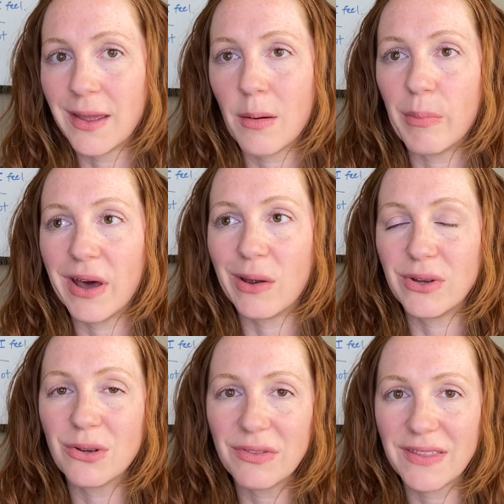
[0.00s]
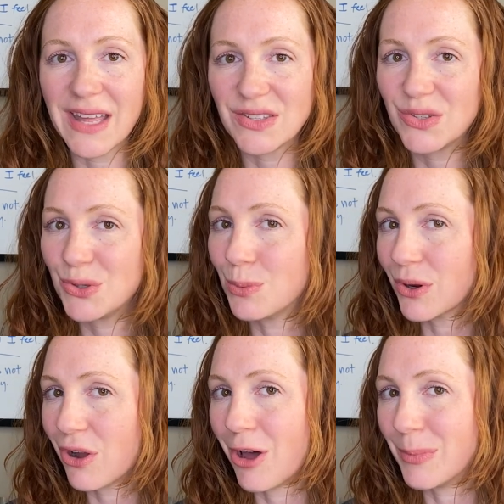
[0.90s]
But we don't think that's super
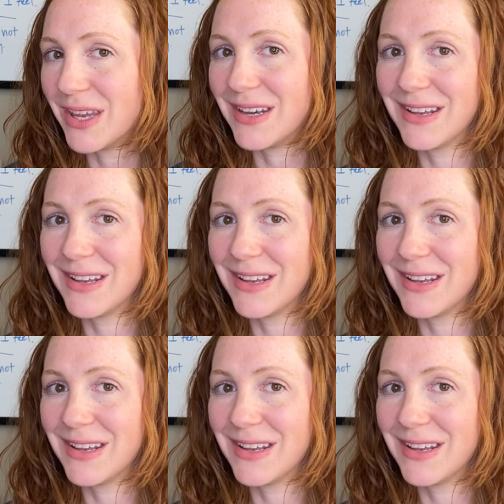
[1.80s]
common